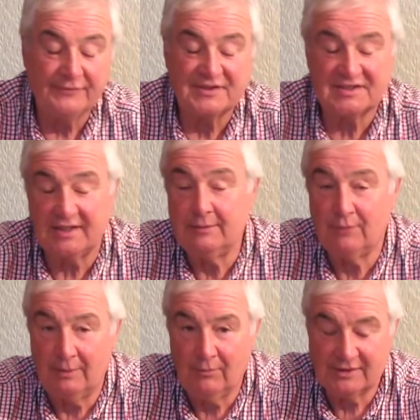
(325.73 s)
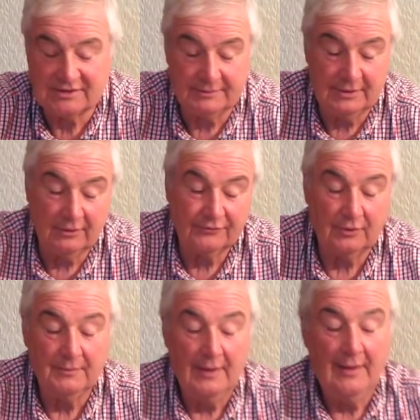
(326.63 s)
have seen one once in my
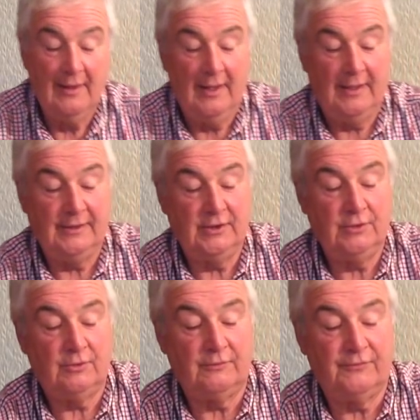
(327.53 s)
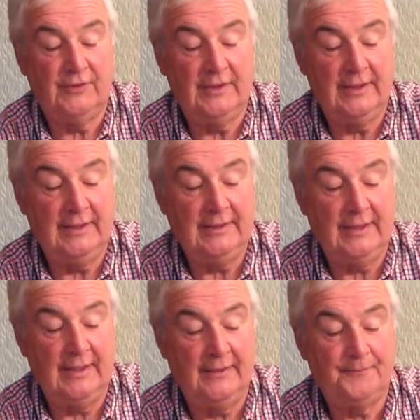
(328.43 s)
lifetime, and you could fill it in
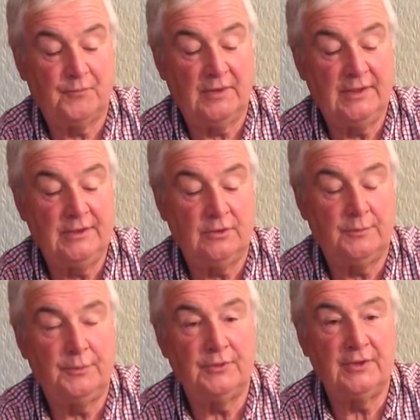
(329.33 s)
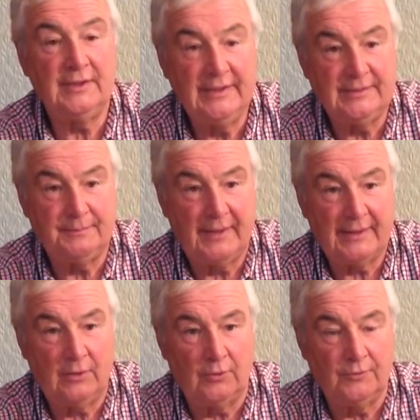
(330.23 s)
there, and then you could put the lid
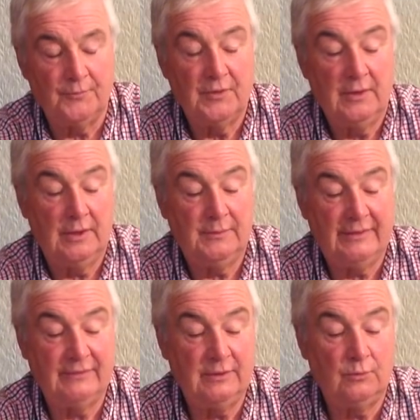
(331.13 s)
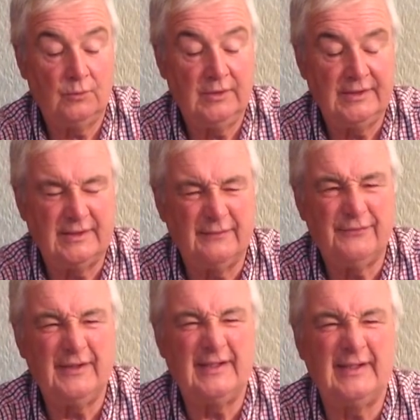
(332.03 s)
back on. It would have a little lid that
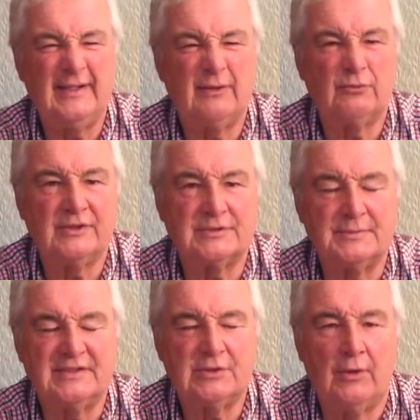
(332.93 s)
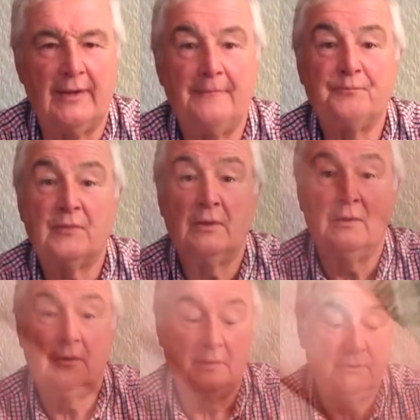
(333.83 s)
fitted in there reasonably tight,
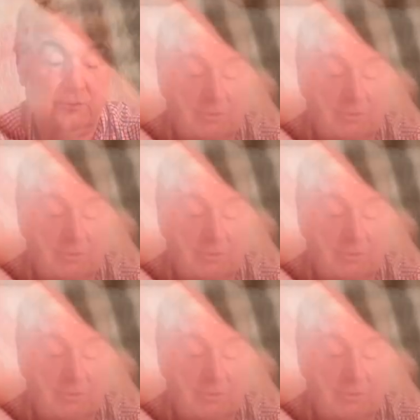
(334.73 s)
little